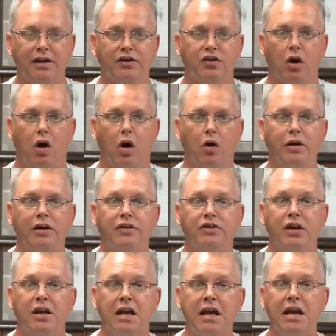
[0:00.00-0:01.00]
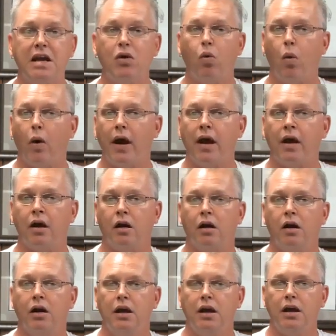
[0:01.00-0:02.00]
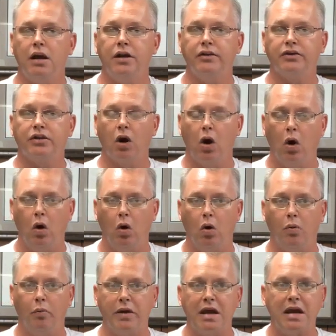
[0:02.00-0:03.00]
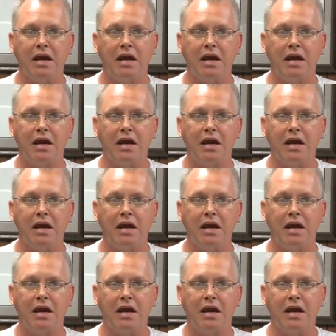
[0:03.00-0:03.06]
That song is "Anywhere Is Home."